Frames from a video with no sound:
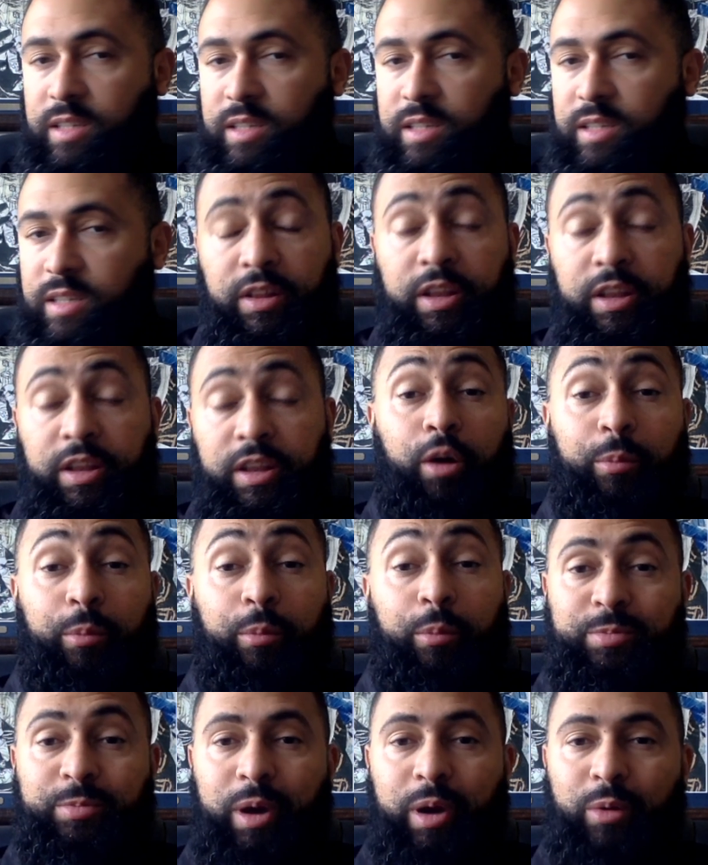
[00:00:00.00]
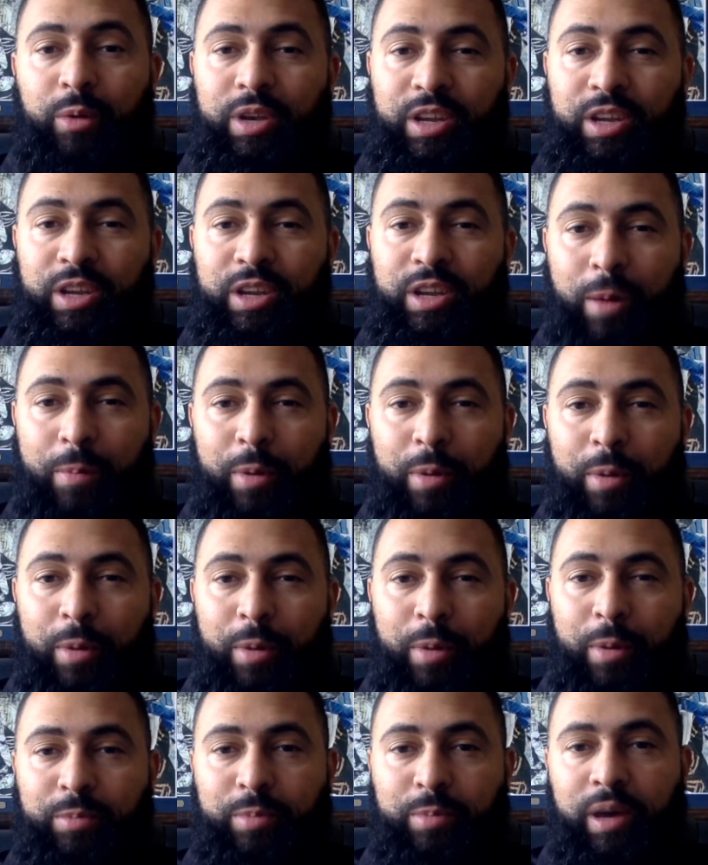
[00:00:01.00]
then our best bet, we did drop our
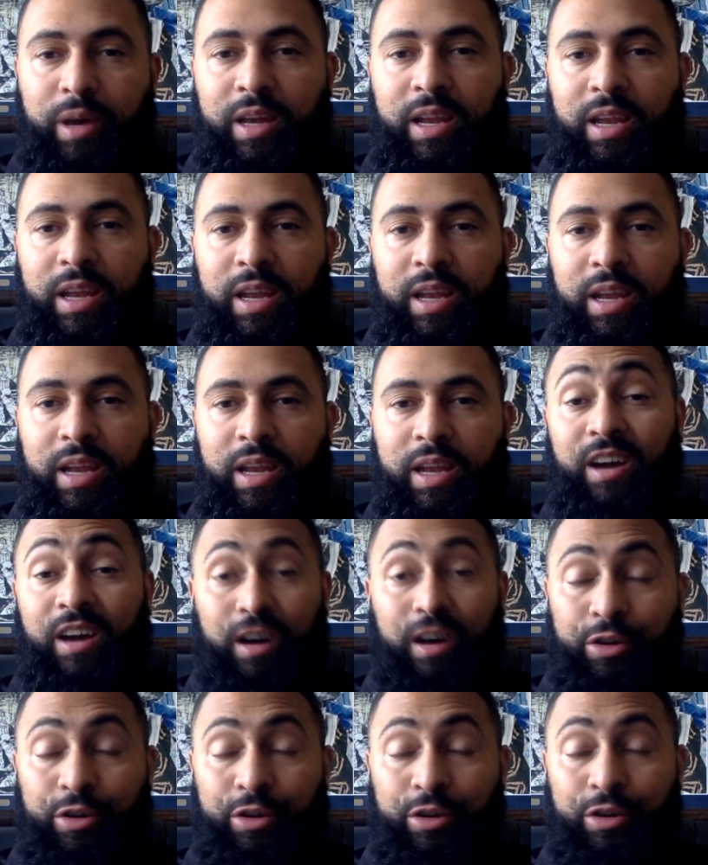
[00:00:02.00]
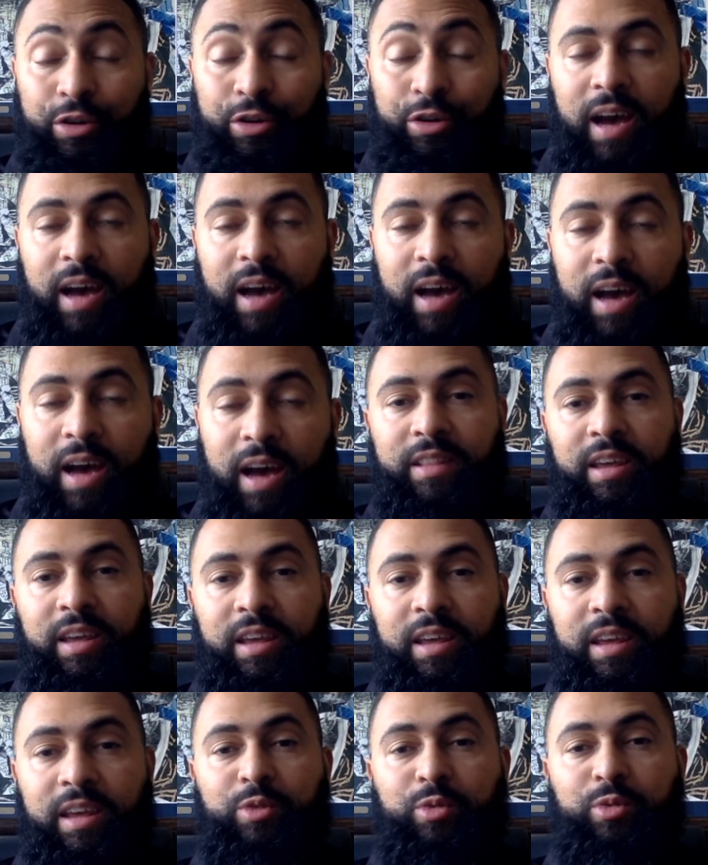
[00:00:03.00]
best bet as I had under 9 in the
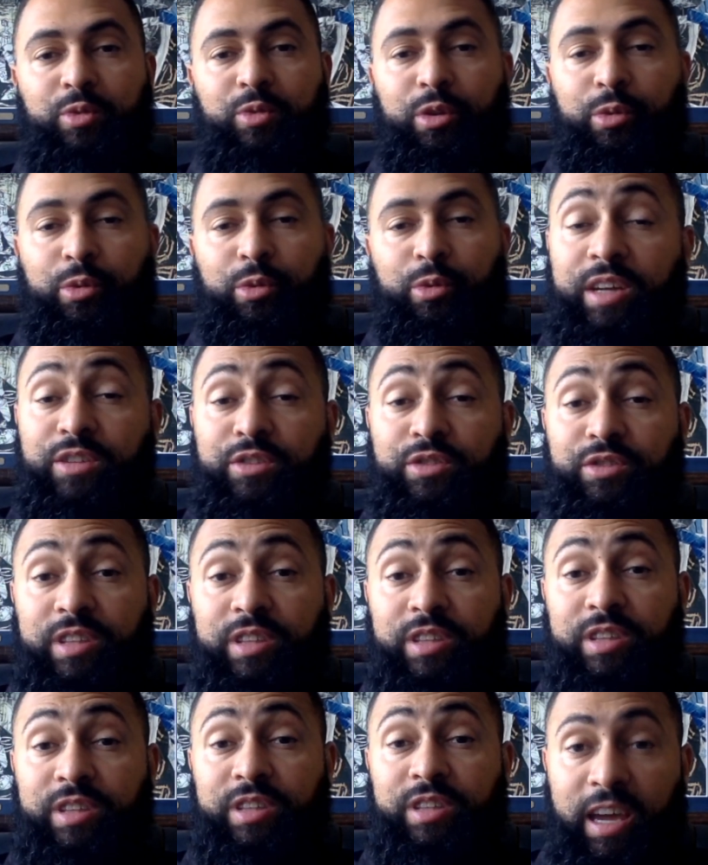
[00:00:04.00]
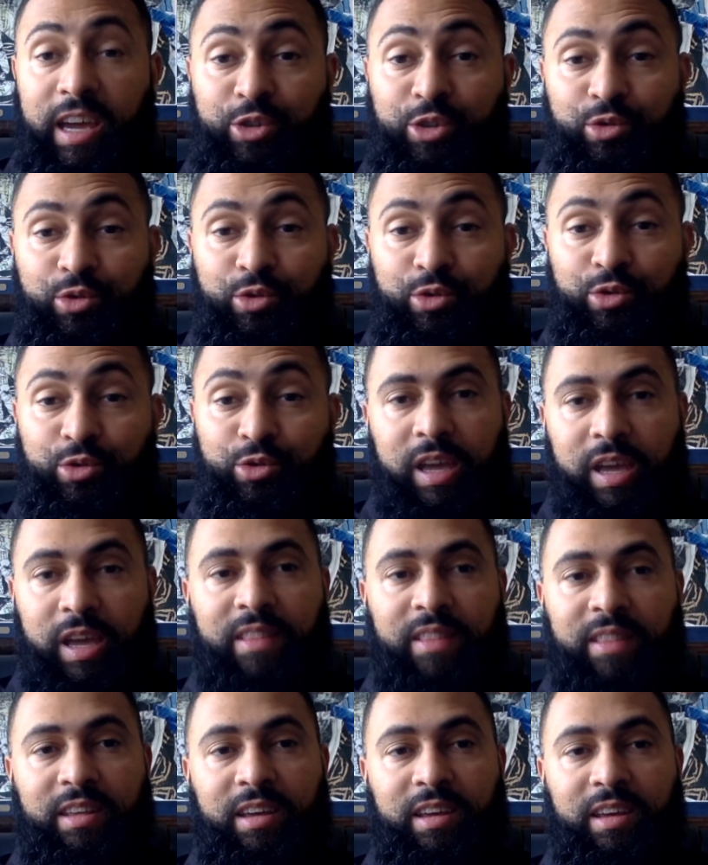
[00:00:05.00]
game between the Rangers and the Angels.
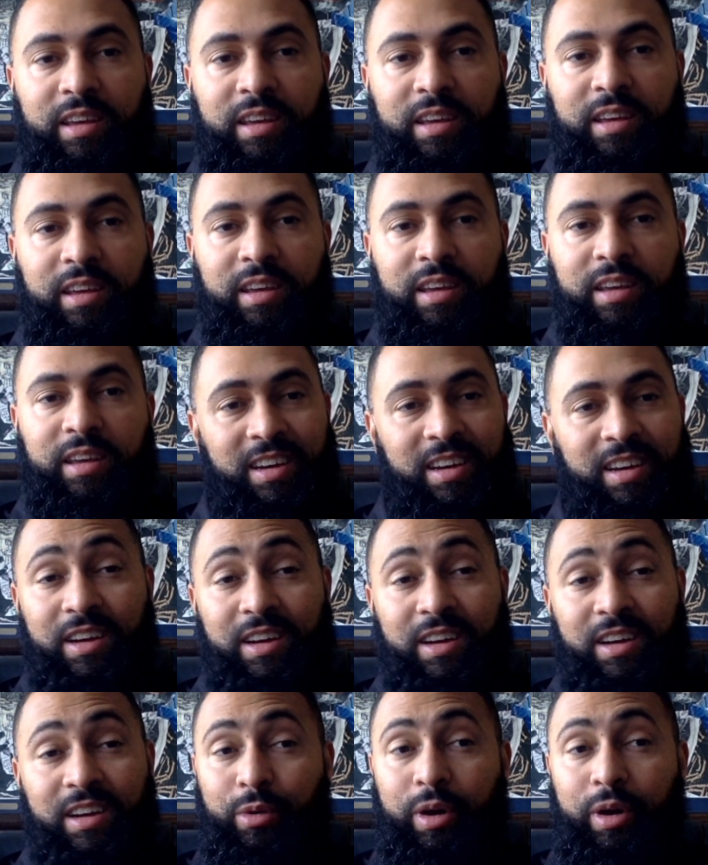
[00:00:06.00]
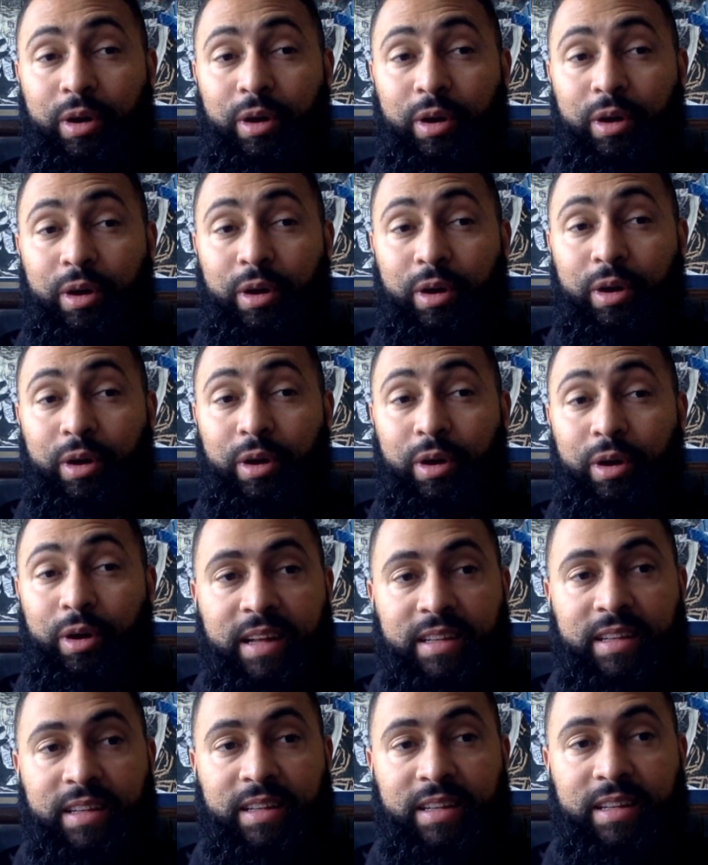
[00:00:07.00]
And the Rangers
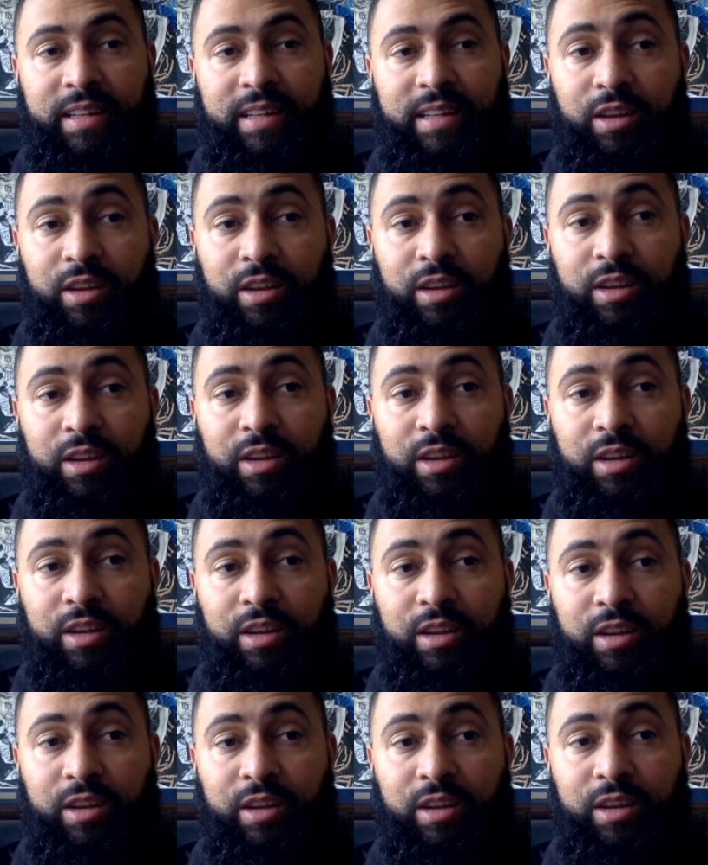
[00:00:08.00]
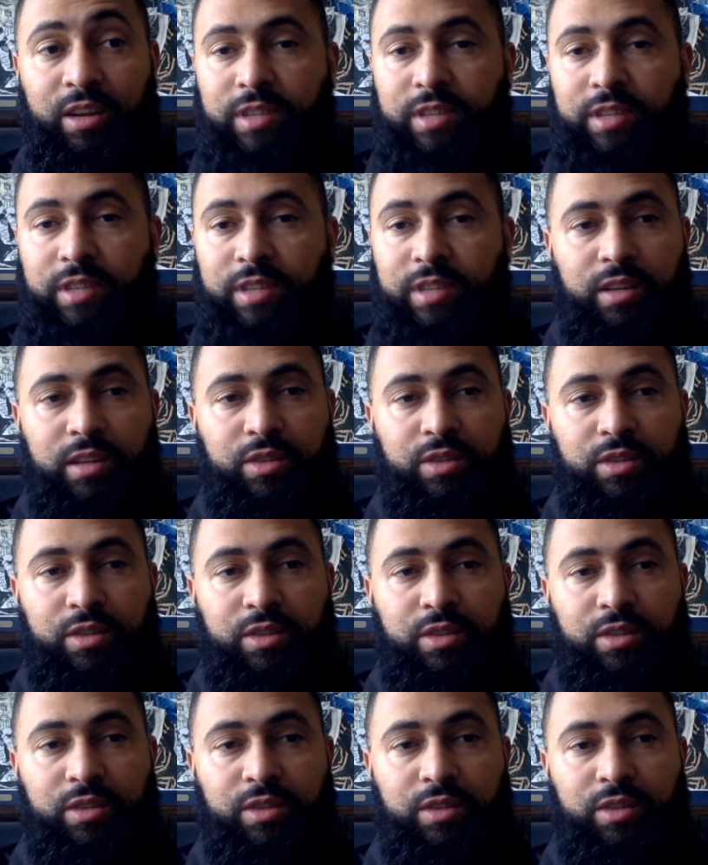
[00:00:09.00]
bats did all the heavy lifting in a
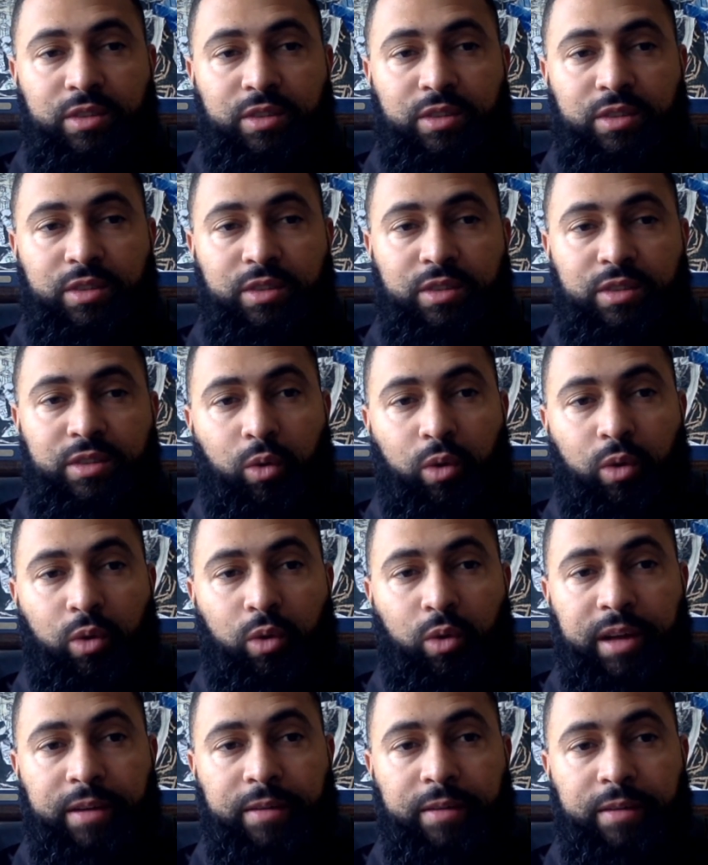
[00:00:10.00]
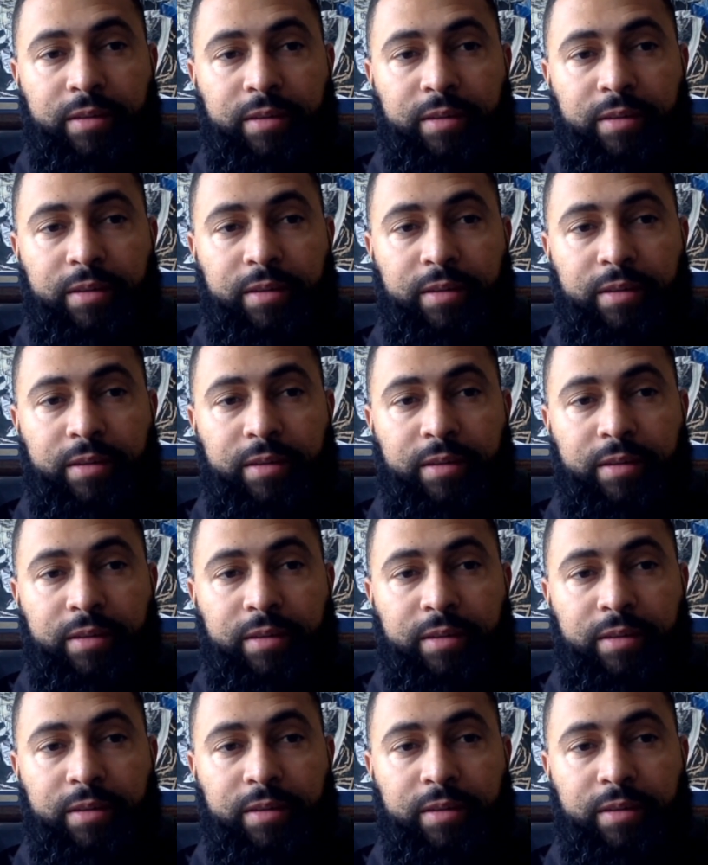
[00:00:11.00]
12-0 win.